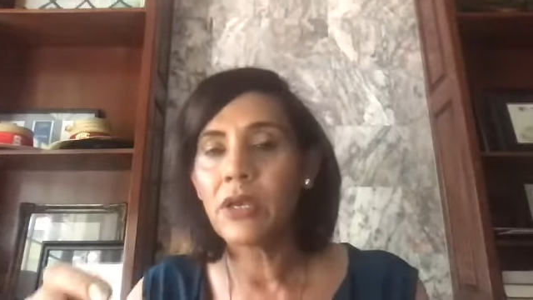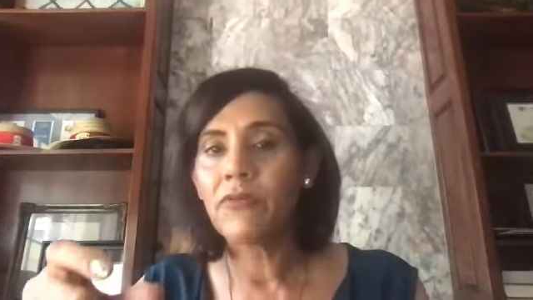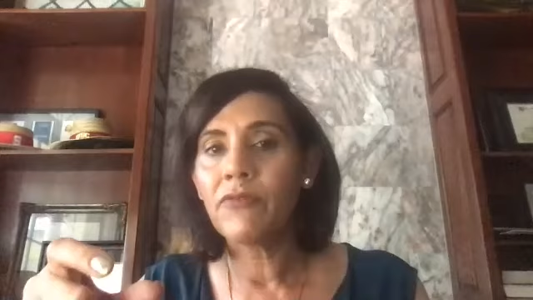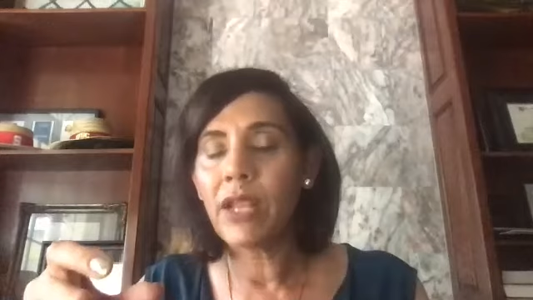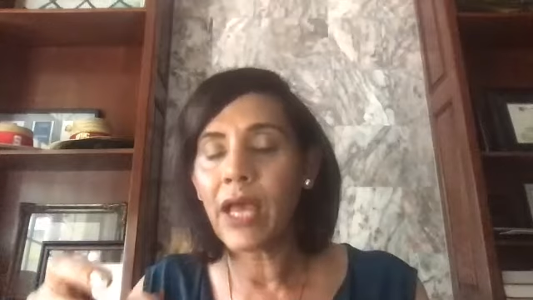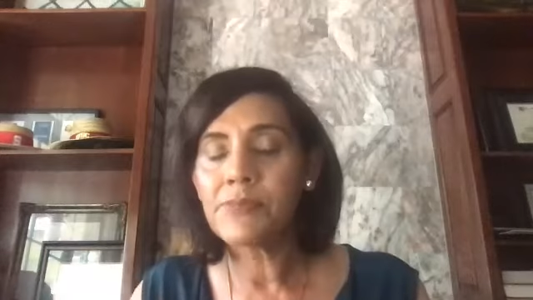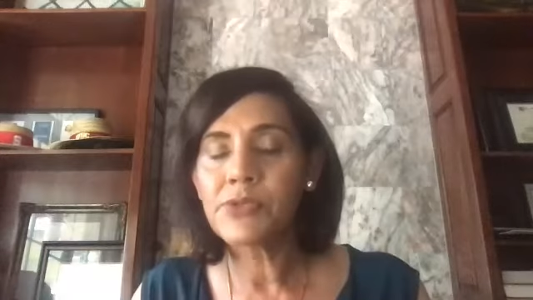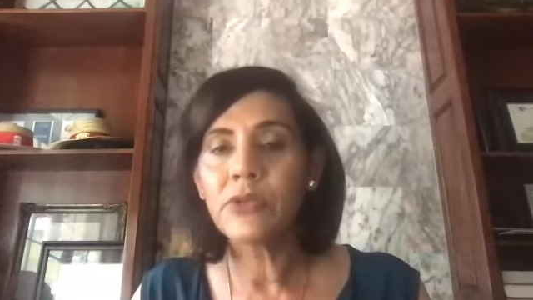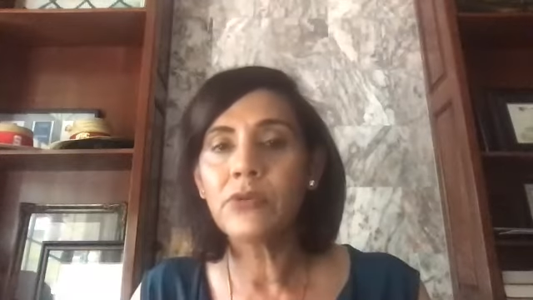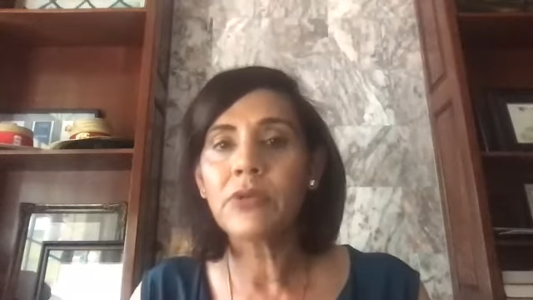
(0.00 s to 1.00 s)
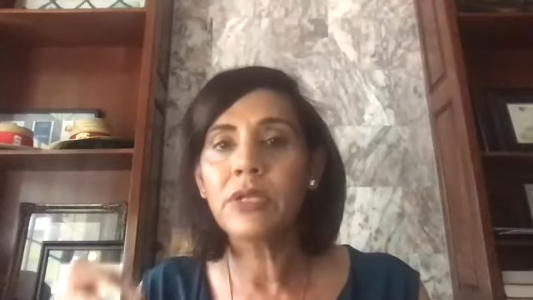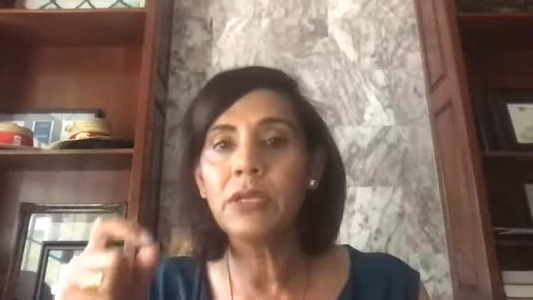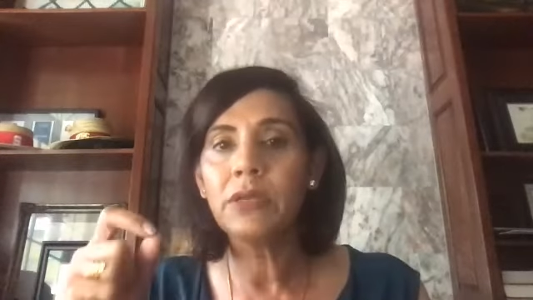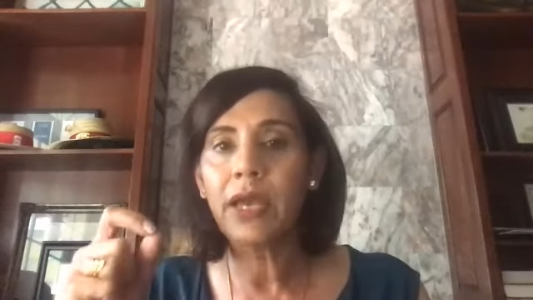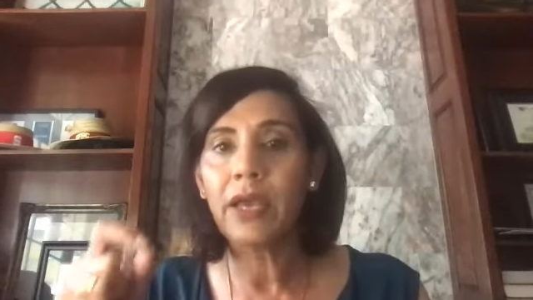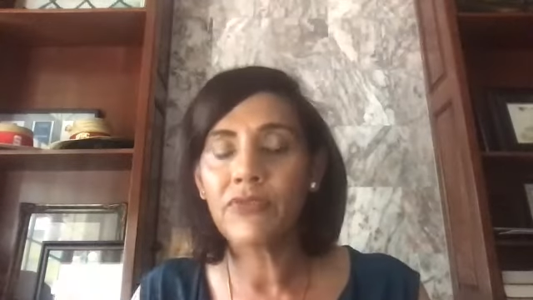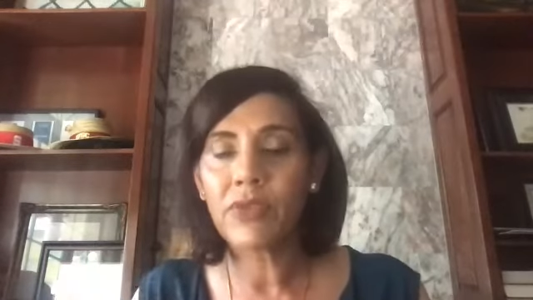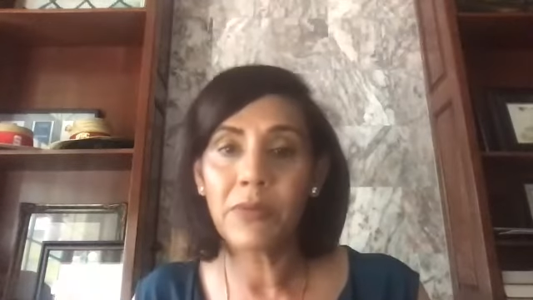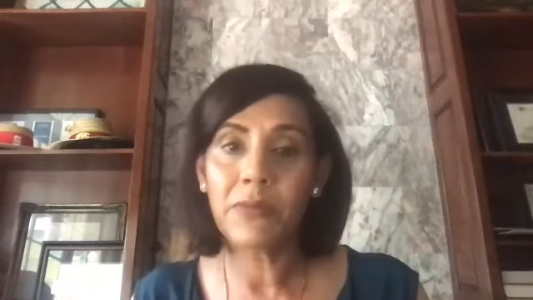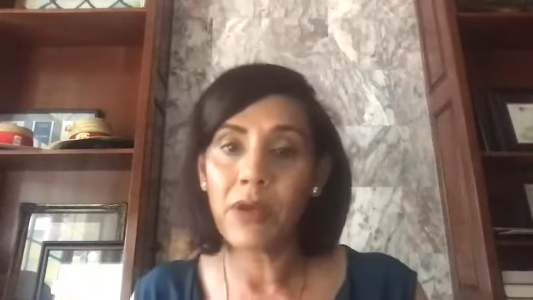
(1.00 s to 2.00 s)
will absolutely have
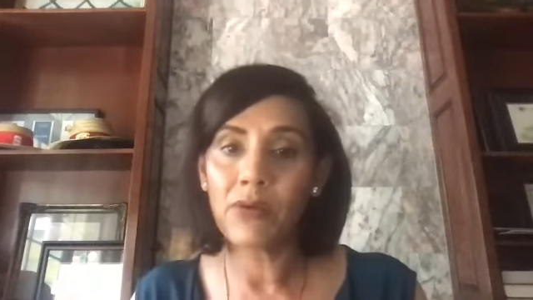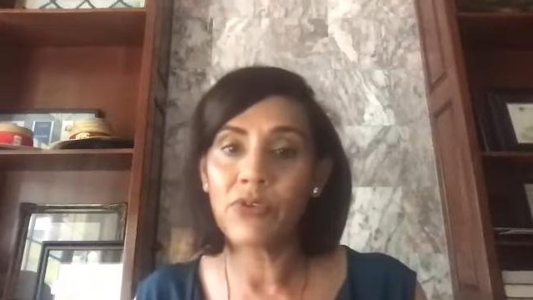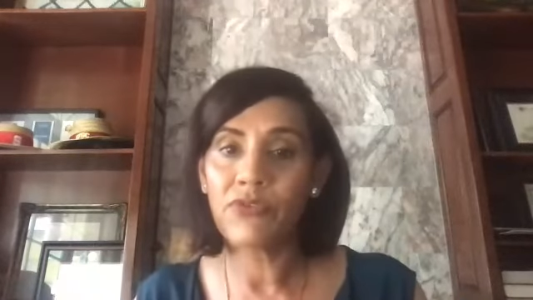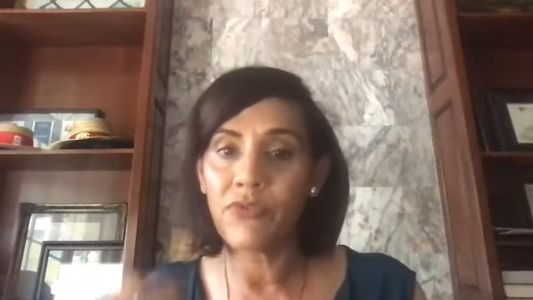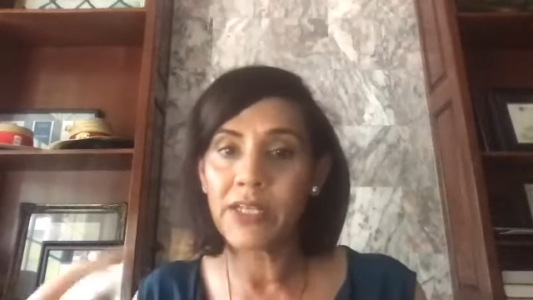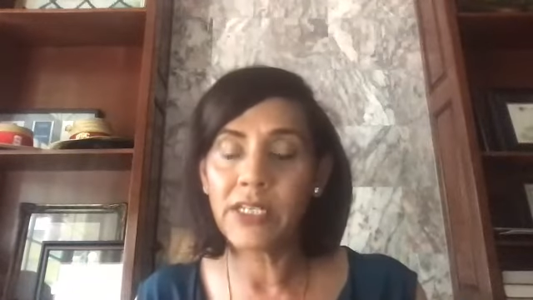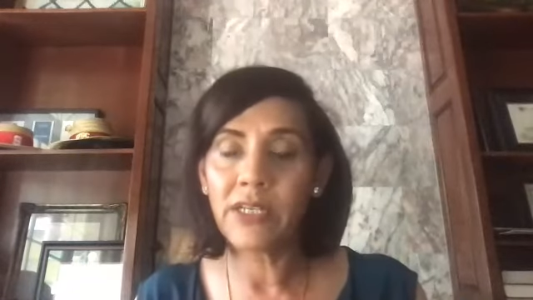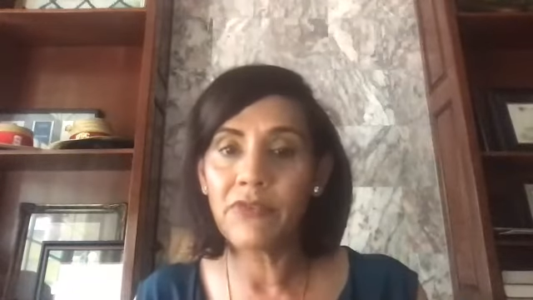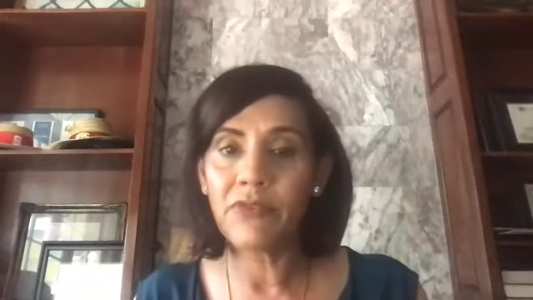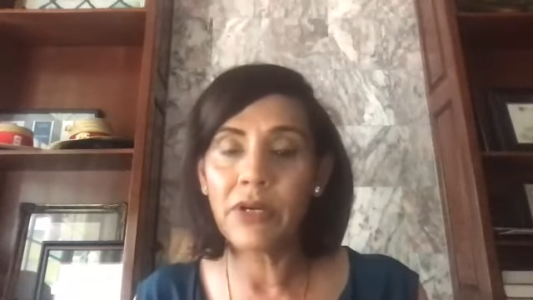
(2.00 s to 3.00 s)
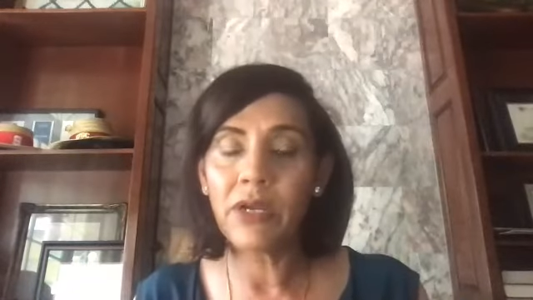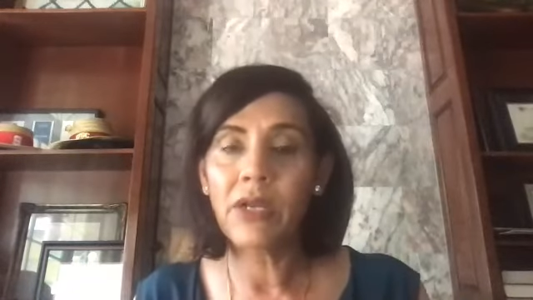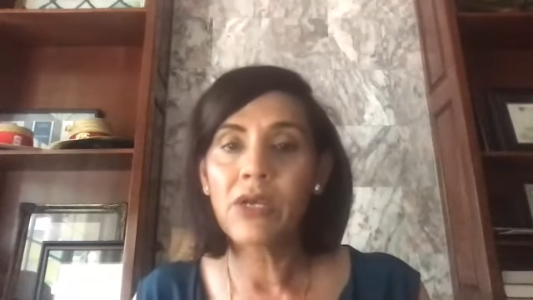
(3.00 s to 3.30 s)
some amount of fatty liver.